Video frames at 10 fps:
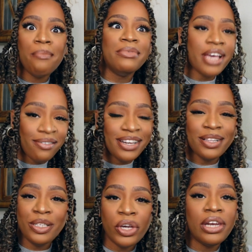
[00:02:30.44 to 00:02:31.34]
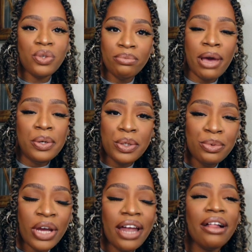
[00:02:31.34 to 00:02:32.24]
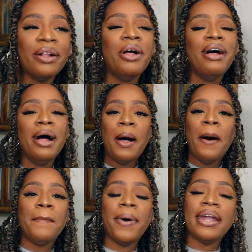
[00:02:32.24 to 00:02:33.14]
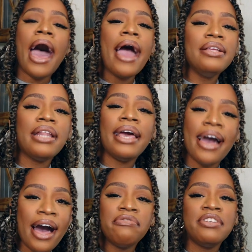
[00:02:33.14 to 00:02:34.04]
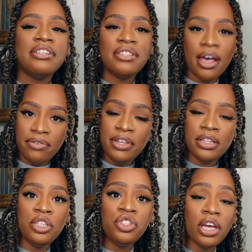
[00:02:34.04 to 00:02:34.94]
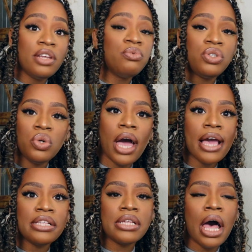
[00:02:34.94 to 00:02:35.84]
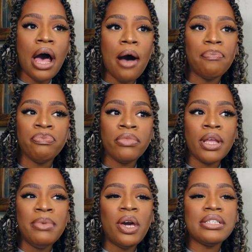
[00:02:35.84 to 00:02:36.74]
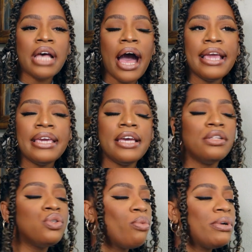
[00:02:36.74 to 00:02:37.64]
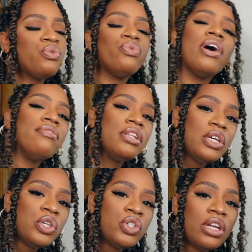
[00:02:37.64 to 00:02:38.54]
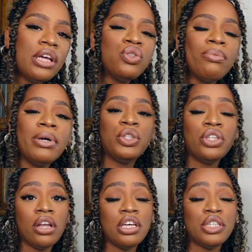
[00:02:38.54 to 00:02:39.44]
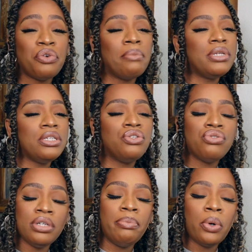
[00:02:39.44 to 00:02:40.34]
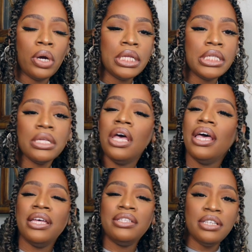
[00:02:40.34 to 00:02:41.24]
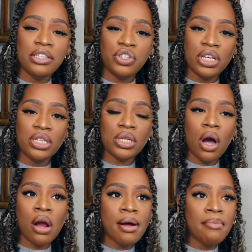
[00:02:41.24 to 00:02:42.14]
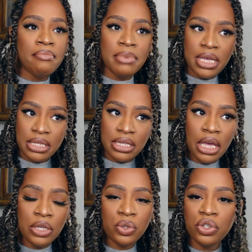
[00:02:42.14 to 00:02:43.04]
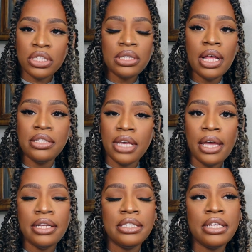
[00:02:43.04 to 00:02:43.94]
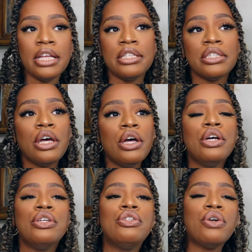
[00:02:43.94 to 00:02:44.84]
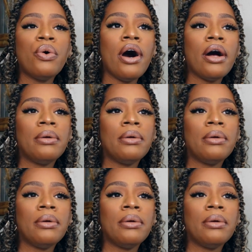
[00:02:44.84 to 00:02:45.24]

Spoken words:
definitely sharing this with my YouTube channel. But I like have to definitely share this with you guys because I gained so much revelation and so much knowledge from these three points. His teachings are amazing. So just let's get into it. So